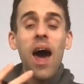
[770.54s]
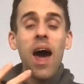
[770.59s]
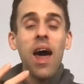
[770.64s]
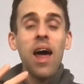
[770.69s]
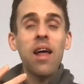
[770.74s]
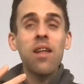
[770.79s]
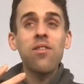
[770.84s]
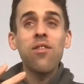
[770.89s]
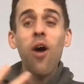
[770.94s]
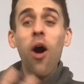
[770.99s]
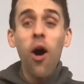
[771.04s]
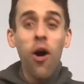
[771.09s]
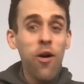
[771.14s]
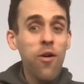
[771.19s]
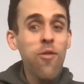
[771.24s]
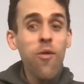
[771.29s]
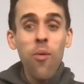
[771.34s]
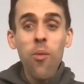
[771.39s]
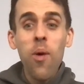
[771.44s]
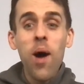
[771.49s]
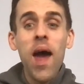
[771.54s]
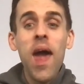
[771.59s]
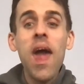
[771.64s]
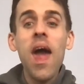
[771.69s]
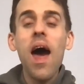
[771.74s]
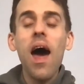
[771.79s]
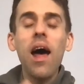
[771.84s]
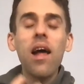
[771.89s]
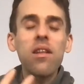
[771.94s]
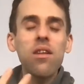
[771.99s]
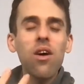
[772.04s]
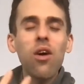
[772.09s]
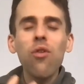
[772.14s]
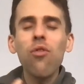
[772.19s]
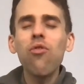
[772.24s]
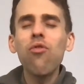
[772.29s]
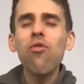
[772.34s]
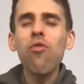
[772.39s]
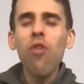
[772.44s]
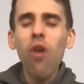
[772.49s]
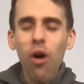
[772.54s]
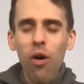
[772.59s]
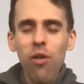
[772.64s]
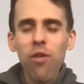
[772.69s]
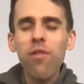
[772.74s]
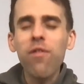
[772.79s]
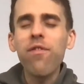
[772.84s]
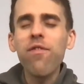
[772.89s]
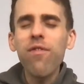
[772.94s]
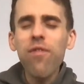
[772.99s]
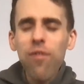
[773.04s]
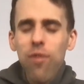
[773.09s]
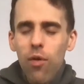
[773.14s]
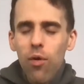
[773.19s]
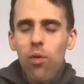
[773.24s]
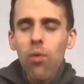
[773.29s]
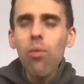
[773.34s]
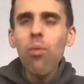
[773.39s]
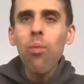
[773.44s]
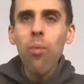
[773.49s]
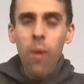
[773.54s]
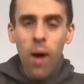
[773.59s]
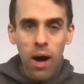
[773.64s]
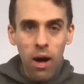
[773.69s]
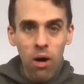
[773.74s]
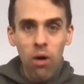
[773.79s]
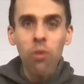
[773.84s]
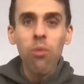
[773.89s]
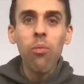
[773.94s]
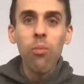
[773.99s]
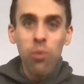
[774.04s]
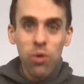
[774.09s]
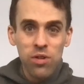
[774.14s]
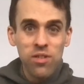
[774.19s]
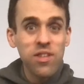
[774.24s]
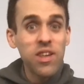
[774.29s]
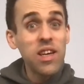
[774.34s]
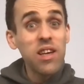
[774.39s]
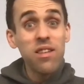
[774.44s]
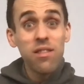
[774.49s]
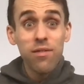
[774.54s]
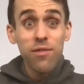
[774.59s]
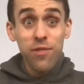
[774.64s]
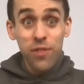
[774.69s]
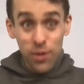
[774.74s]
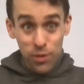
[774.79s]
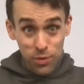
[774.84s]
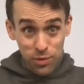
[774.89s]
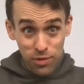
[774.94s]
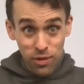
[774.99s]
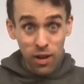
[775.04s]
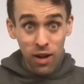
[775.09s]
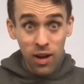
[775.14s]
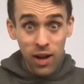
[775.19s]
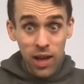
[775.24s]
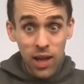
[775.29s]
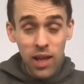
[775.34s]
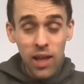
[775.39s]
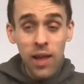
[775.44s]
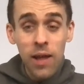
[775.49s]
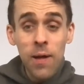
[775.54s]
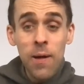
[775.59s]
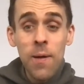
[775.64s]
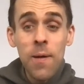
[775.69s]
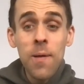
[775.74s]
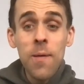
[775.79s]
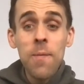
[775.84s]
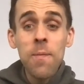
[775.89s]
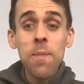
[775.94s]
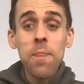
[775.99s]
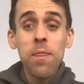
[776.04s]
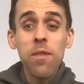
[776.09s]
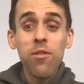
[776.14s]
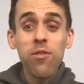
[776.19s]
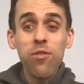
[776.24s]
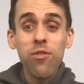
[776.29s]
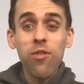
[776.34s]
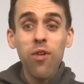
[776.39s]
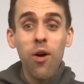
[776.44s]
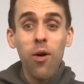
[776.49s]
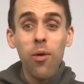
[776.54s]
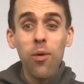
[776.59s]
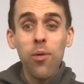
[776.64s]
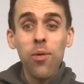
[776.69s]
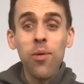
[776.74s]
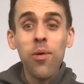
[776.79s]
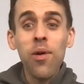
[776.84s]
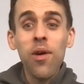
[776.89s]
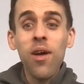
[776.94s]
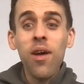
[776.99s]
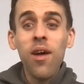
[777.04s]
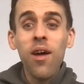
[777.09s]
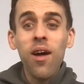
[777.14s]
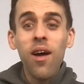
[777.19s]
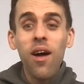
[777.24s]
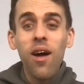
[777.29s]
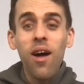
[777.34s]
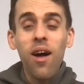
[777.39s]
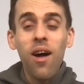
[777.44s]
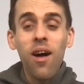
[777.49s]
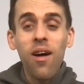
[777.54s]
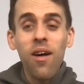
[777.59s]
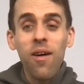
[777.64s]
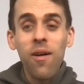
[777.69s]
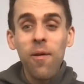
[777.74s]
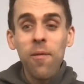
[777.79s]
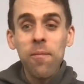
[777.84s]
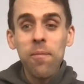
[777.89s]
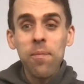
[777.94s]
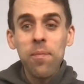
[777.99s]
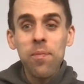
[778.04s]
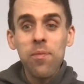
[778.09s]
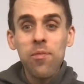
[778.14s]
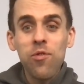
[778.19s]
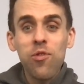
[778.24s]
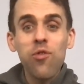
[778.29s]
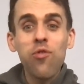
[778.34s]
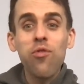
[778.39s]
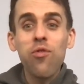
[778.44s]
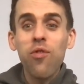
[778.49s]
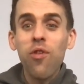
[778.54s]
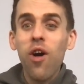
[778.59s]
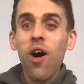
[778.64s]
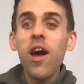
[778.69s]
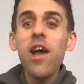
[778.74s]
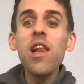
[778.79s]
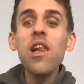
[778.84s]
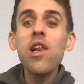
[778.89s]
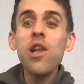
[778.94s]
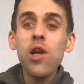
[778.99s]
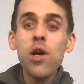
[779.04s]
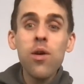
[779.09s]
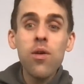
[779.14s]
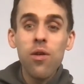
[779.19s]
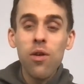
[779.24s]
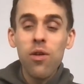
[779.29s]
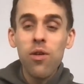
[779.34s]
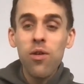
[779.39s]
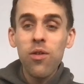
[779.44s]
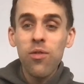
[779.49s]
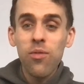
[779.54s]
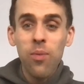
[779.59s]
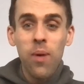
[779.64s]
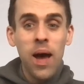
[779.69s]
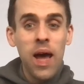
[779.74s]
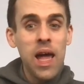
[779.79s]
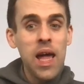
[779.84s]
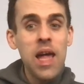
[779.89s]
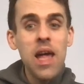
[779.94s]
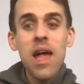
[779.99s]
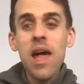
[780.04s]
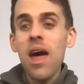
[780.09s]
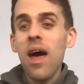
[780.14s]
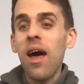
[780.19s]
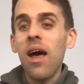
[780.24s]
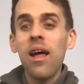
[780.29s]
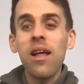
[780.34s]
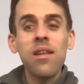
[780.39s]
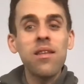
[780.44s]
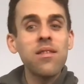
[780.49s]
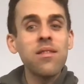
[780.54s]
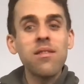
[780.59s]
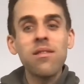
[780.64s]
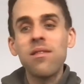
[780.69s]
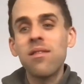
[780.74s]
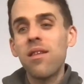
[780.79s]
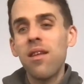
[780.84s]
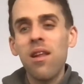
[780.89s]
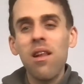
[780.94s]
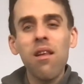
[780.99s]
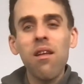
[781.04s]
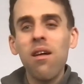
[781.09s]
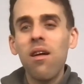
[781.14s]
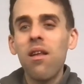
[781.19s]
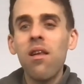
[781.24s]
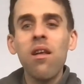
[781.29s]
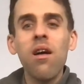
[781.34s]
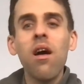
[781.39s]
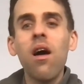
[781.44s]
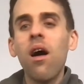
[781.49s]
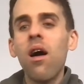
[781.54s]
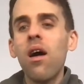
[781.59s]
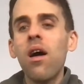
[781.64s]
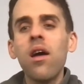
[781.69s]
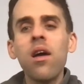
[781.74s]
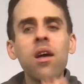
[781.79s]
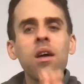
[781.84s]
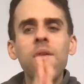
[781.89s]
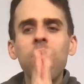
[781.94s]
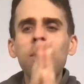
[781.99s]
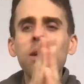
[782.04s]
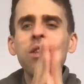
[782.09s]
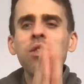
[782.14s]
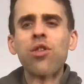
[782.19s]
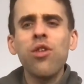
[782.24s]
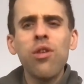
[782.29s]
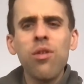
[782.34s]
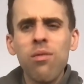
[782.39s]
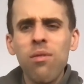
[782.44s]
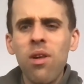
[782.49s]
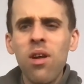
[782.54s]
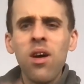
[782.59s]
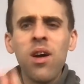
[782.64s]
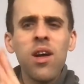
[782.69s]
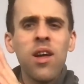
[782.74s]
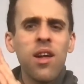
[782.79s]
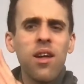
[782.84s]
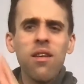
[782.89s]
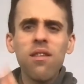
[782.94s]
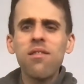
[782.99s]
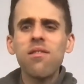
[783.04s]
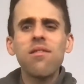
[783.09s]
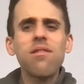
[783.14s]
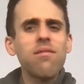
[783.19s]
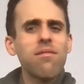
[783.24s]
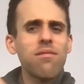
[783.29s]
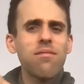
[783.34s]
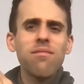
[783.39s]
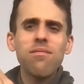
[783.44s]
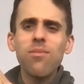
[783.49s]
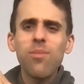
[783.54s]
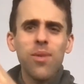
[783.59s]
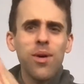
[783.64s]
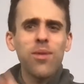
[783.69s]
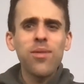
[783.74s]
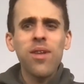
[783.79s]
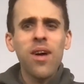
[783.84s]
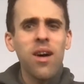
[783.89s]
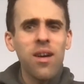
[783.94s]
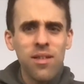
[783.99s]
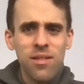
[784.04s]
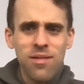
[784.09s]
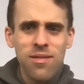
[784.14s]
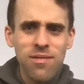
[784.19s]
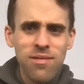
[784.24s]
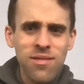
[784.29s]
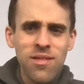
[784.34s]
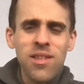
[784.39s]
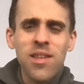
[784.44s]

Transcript: and overweight, and I know full well what it feels like. So um, to try and lo- lose weight, and like, like I commend you, like, well done.